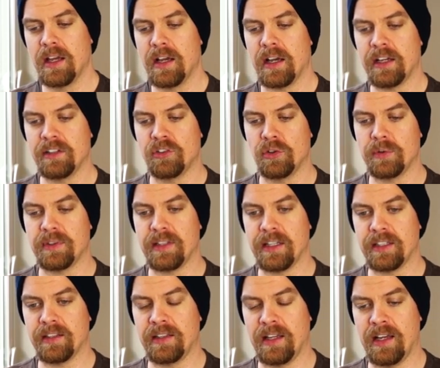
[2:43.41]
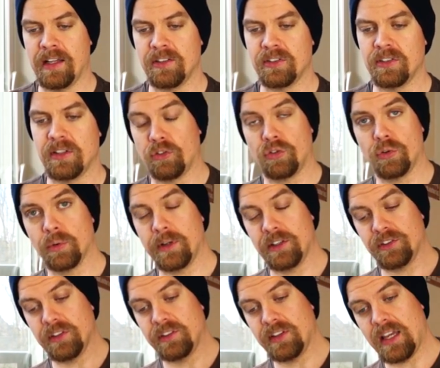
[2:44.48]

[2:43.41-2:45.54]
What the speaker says: I do think that two reasons.